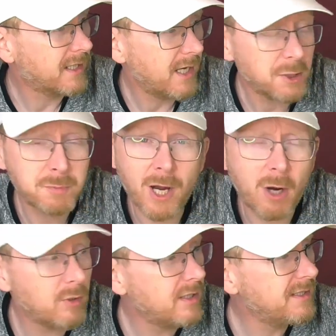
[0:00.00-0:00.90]
clutch
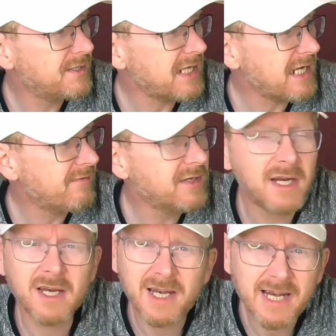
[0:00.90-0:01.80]
power is even
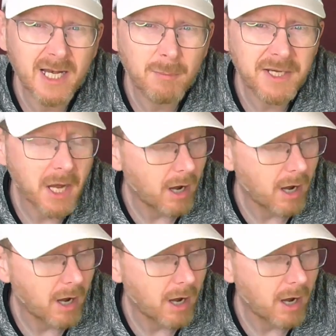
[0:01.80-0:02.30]
a little bit